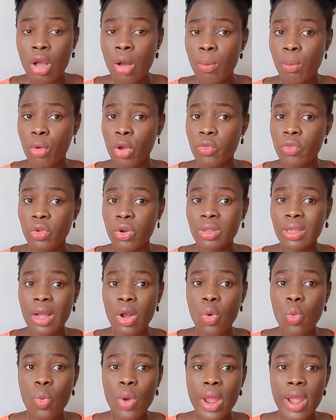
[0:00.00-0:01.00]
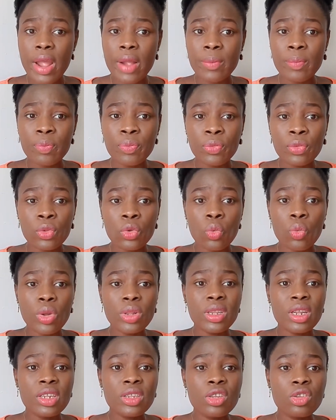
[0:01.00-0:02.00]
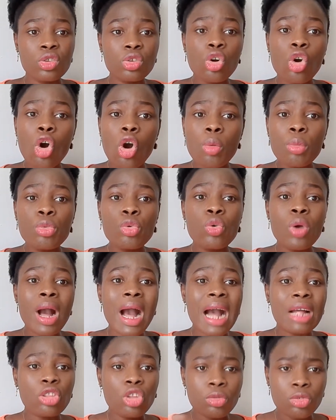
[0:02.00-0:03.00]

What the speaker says: But if you're not aware, when challenges come, you act up.